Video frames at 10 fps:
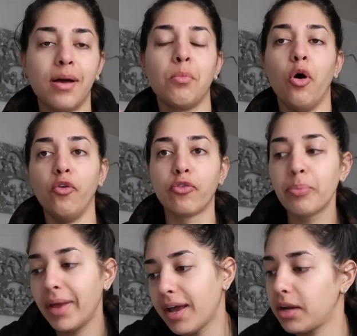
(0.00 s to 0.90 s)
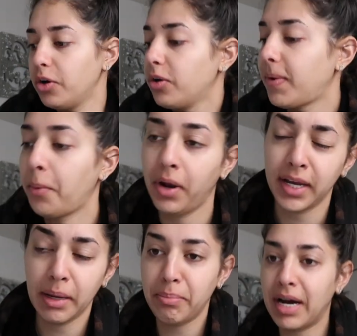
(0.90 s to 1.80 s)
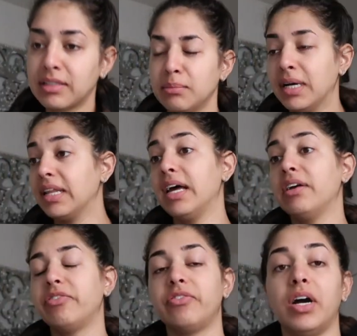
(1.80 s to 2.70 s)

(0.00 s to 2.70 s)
I'm over being at home. I want to get back to my life.